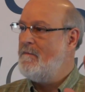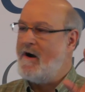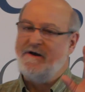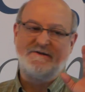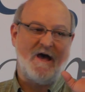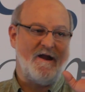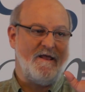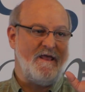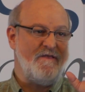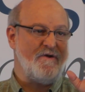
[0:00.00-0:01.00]
Mark's
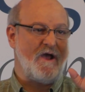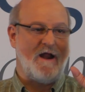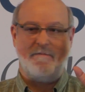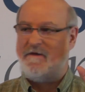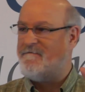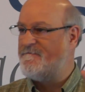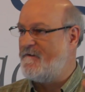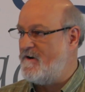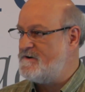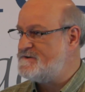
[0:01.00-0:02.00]
either got to be
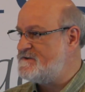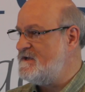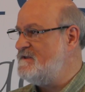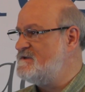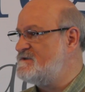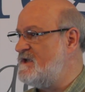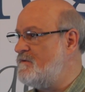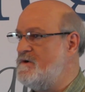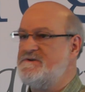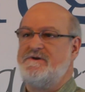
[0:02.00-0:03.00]
first in the
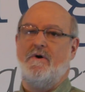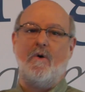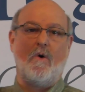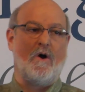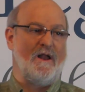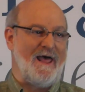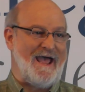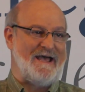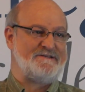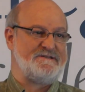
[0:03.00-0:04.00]
sequence or
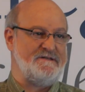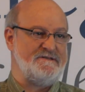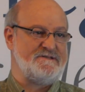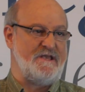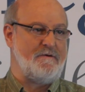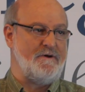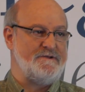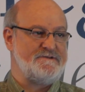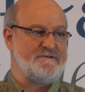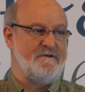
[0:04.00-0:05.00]
last in the
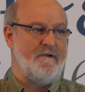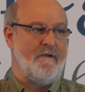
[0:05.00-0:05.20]
sequence,